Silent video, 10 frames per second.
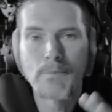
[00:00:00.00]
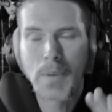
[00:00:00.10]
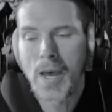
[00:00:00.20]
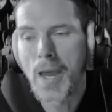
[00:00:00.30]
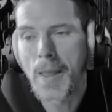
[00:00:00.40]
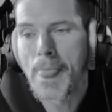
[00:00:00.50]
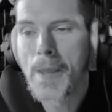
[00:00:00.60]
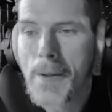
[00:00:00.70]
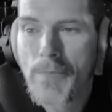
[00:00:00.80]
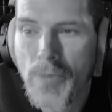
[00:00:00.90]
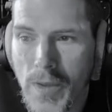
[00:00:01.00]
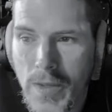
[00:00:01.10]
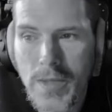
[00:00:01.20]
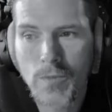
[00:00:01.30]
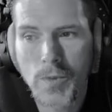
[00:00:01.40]
But
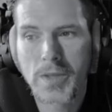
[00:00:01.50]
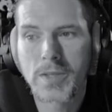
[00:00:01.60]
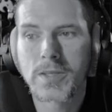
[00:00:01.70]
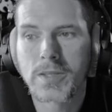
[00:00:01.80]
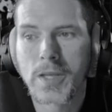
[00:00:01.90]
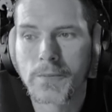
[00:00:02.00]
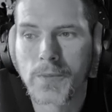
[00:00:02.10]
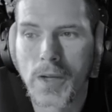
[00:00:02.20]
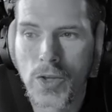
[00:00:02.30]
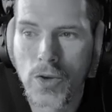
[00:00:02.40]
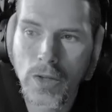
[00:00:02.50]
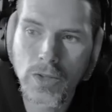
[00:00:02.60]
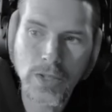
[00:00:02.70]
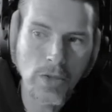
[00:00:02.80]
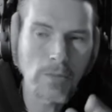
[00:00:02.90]
this is where this is different. You can
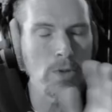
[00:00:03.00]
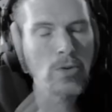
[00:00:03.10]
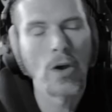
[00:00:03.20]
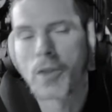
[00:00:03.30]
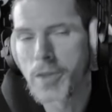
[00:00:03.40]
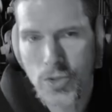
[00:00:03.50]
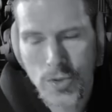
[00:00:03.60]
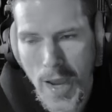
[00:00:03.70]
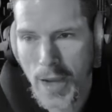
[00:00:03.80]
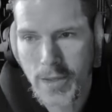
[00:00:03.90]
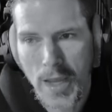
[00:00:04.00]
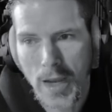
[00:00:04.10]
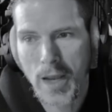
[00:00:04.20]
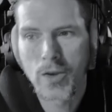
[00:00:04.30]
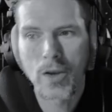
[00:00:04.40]
still mute all these tracks,
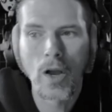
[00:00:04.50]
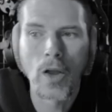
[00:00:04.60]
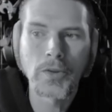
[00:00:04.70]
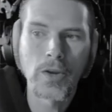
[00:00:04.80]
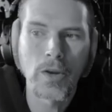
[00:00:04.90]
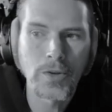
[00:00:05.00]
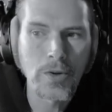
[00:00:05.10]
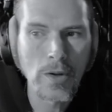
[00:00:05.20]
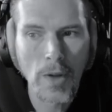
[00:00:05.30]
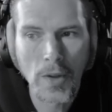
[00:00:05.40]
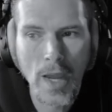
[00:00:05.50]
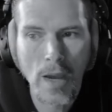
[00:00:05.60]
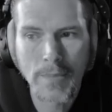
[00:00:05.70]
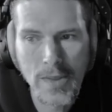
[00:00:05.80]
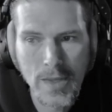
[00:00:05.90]
and you can turn them all
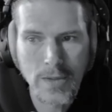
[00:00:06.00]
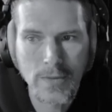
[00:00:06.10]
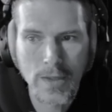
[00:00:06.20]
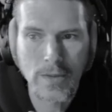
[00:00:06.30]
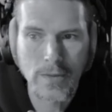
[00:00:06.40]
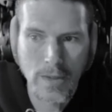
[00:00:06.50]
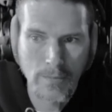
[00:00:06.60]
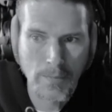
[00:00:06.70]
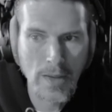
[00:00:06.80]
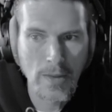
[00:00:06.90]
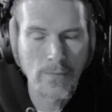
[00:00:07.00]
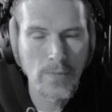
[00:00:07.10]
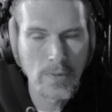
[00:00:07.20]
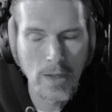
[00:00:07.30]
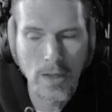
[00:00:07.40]
down by
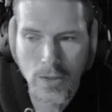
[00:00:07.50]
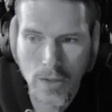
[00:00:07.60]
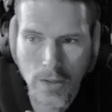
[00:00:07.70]
the